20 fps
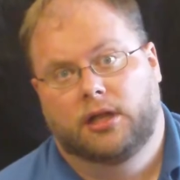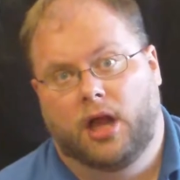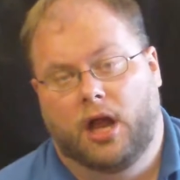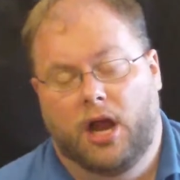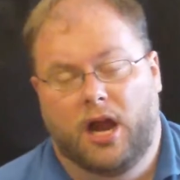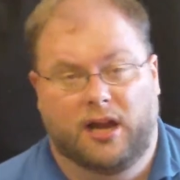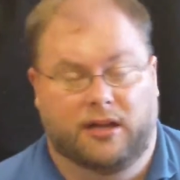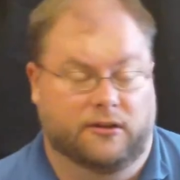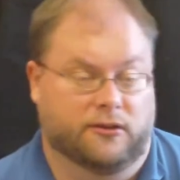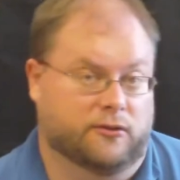
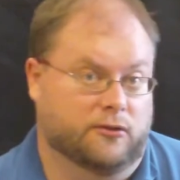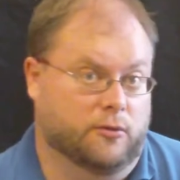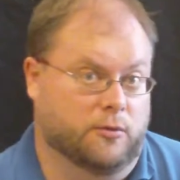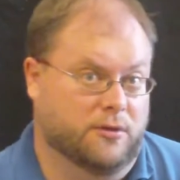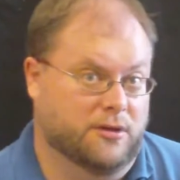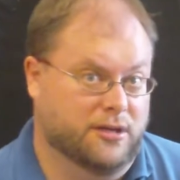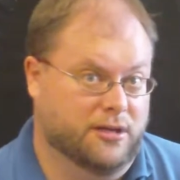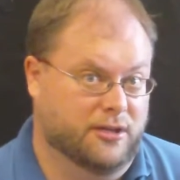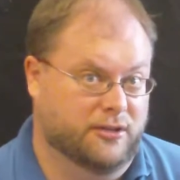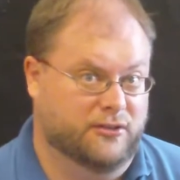Alright, so
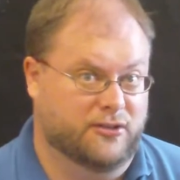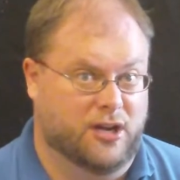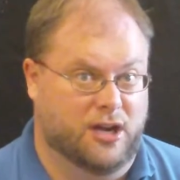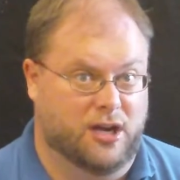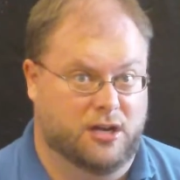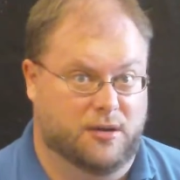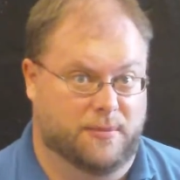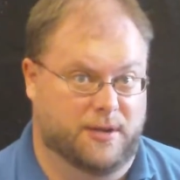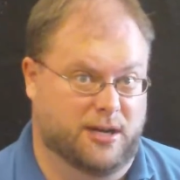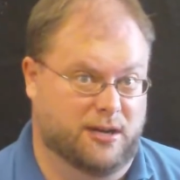we're going to
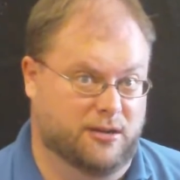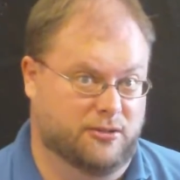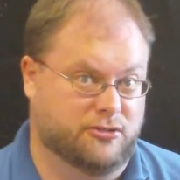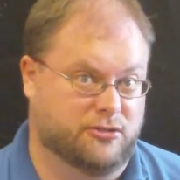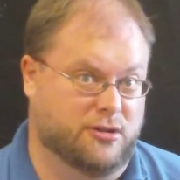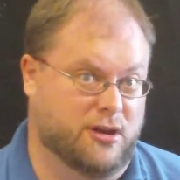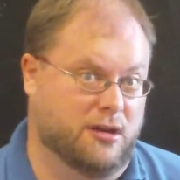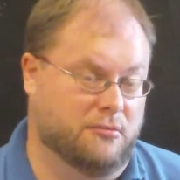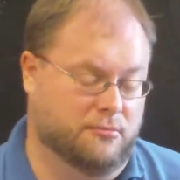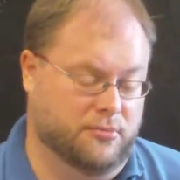talk about our
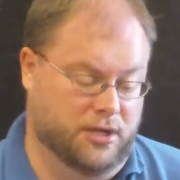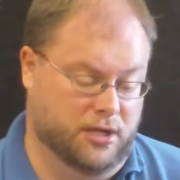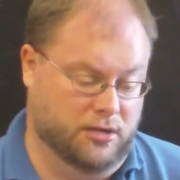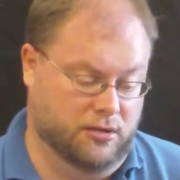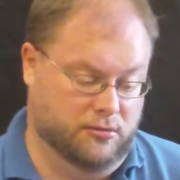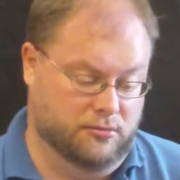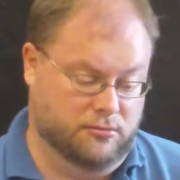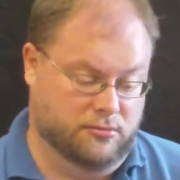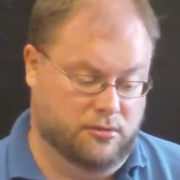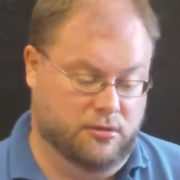
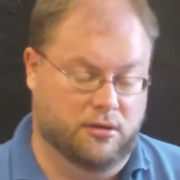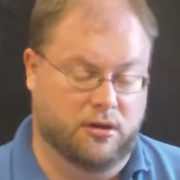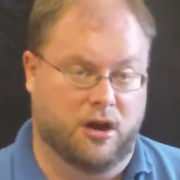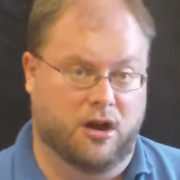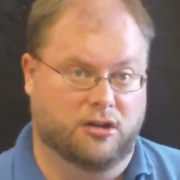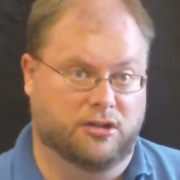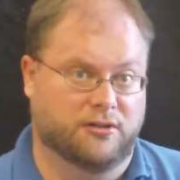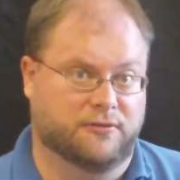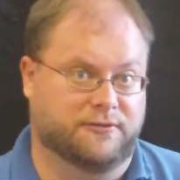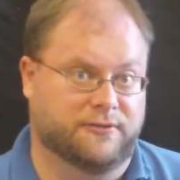trombone,
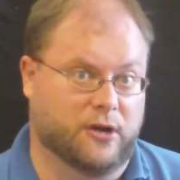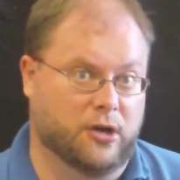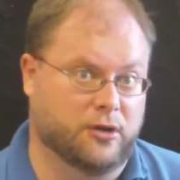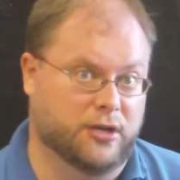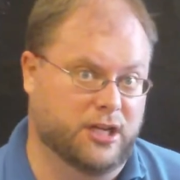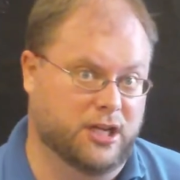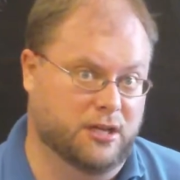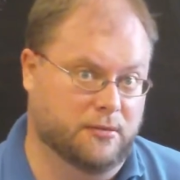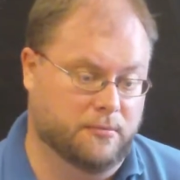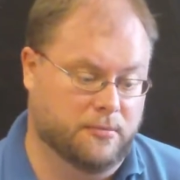our
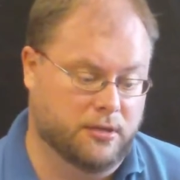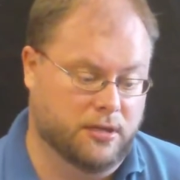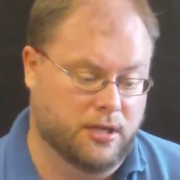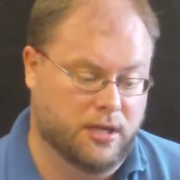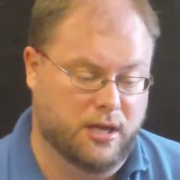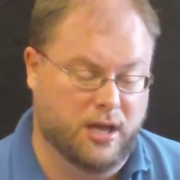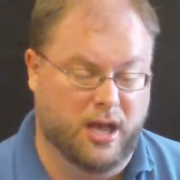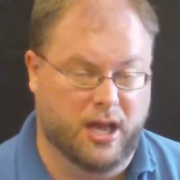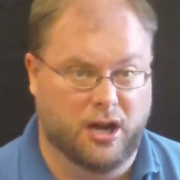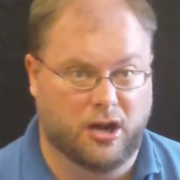euphonium,
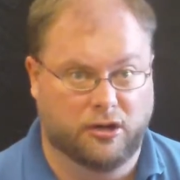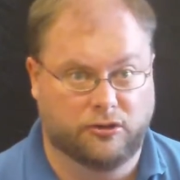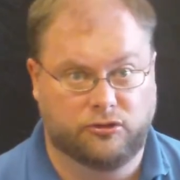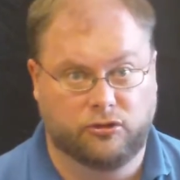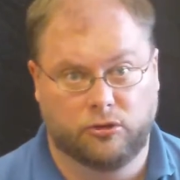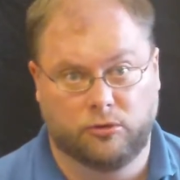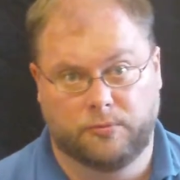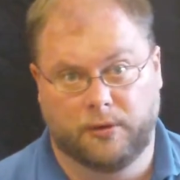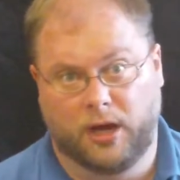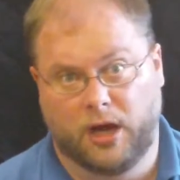and our
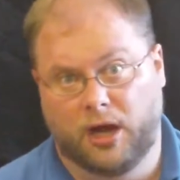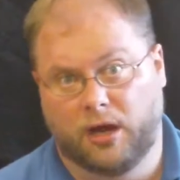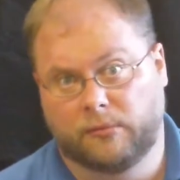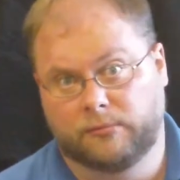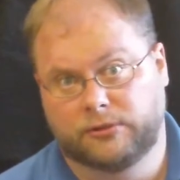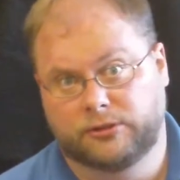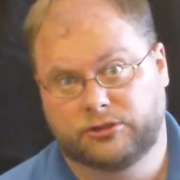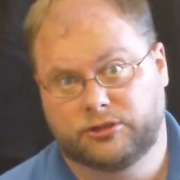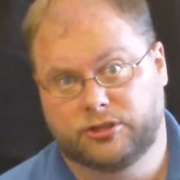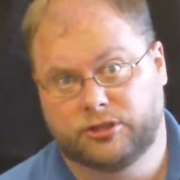tuba
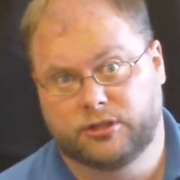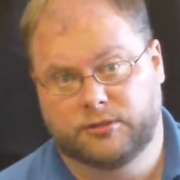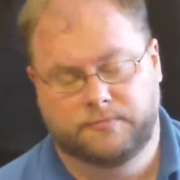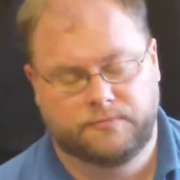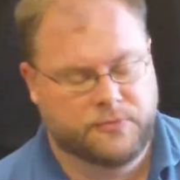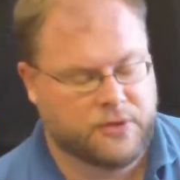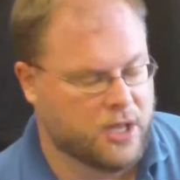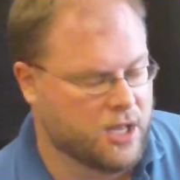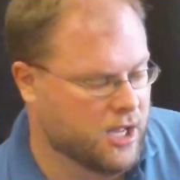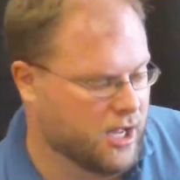embouchure.
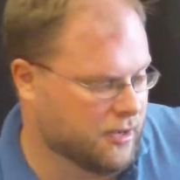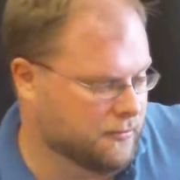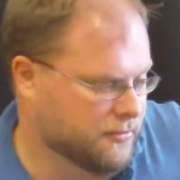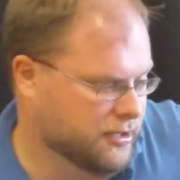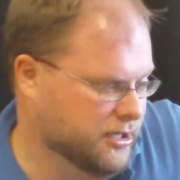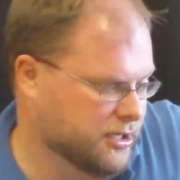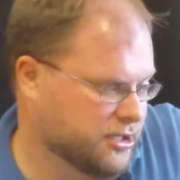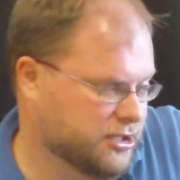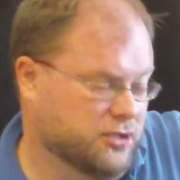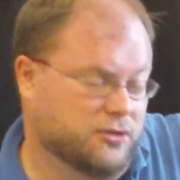I'm
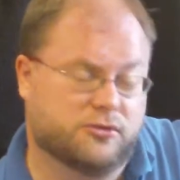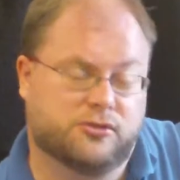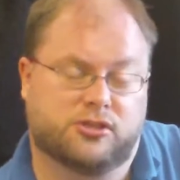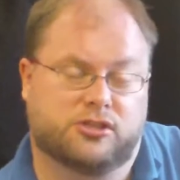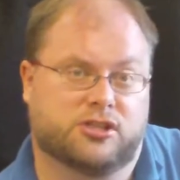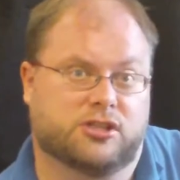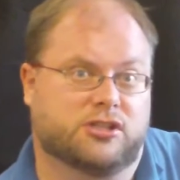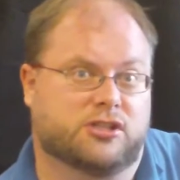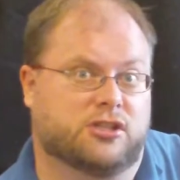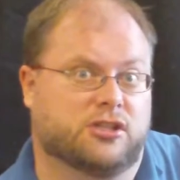going to use
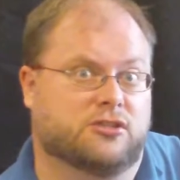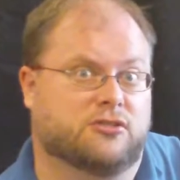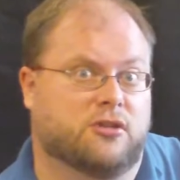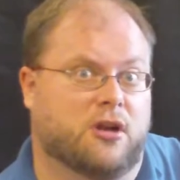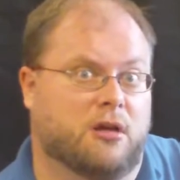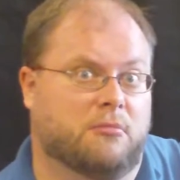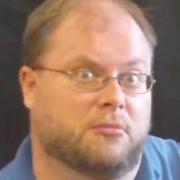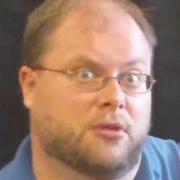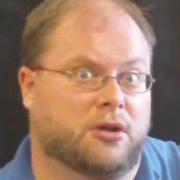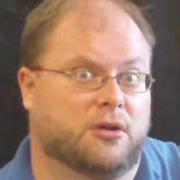just the
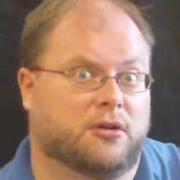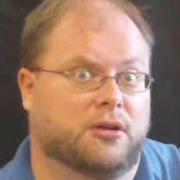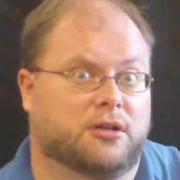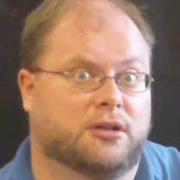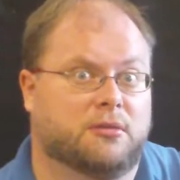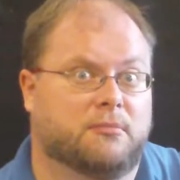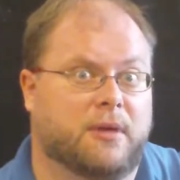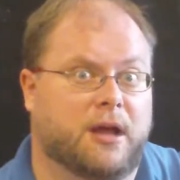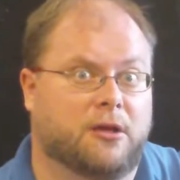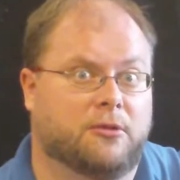trombone
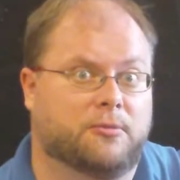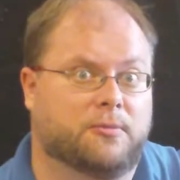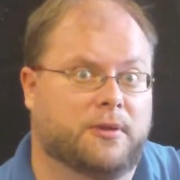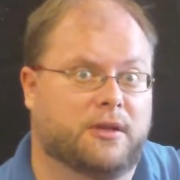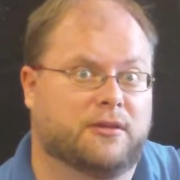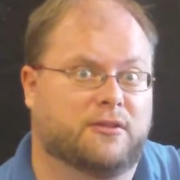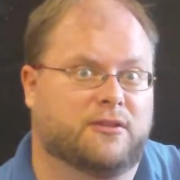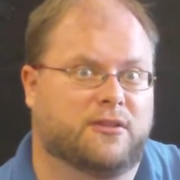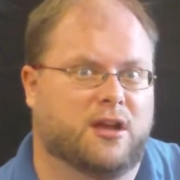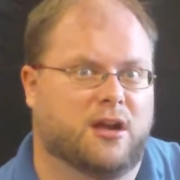and the
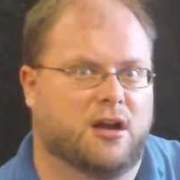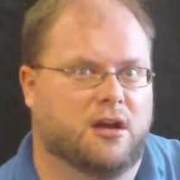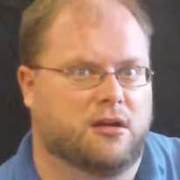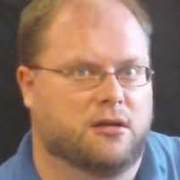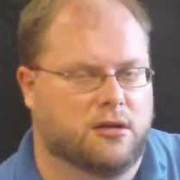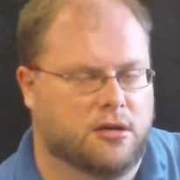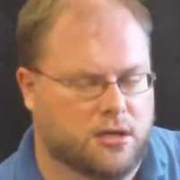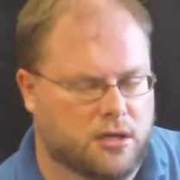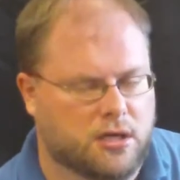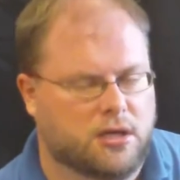mouthpiece
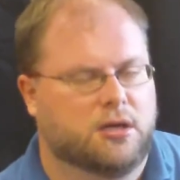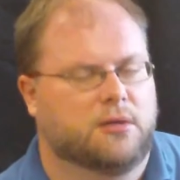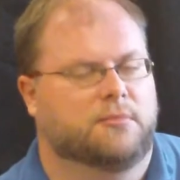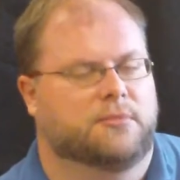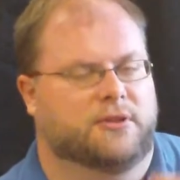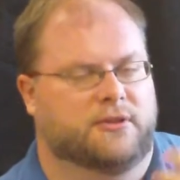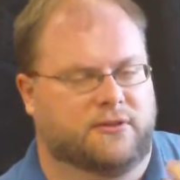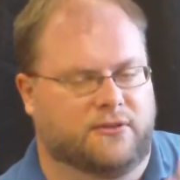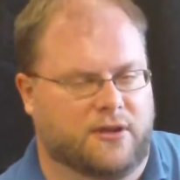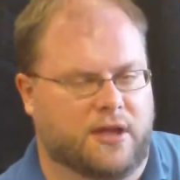there,
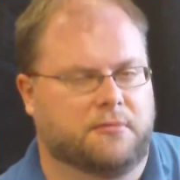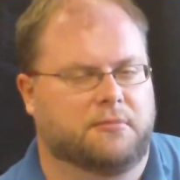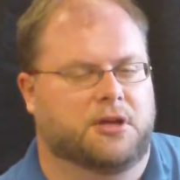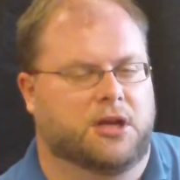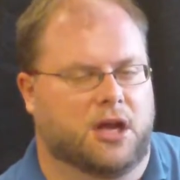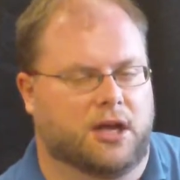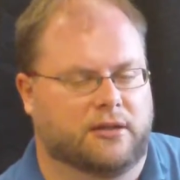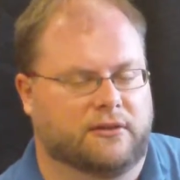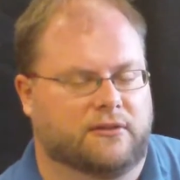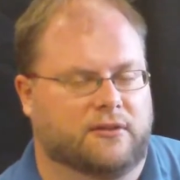but the same
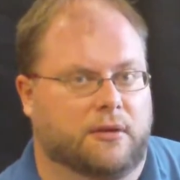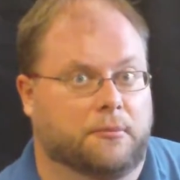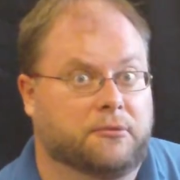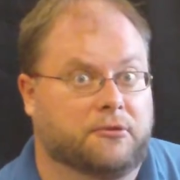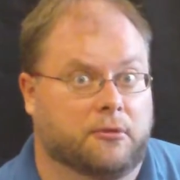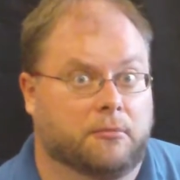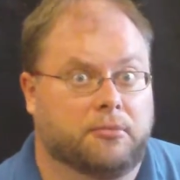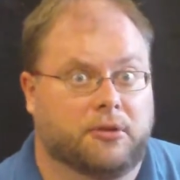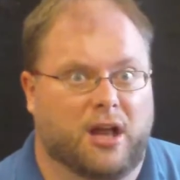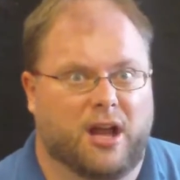
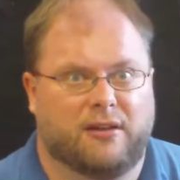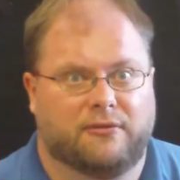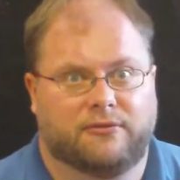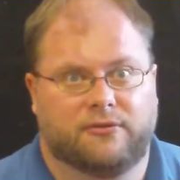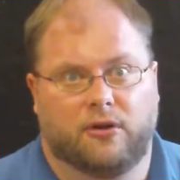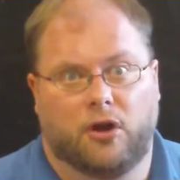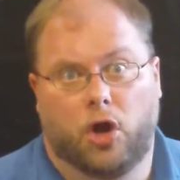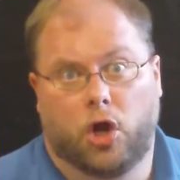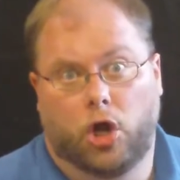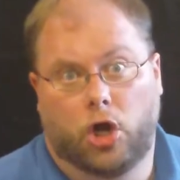concepts apply
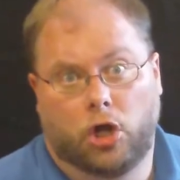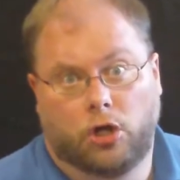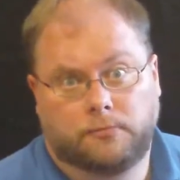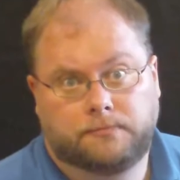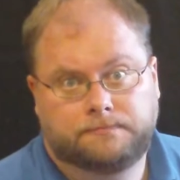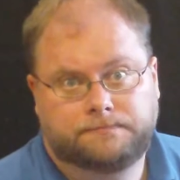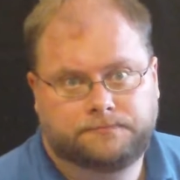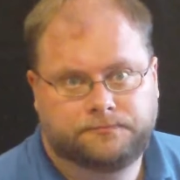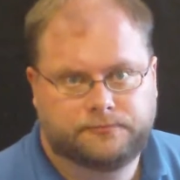for all.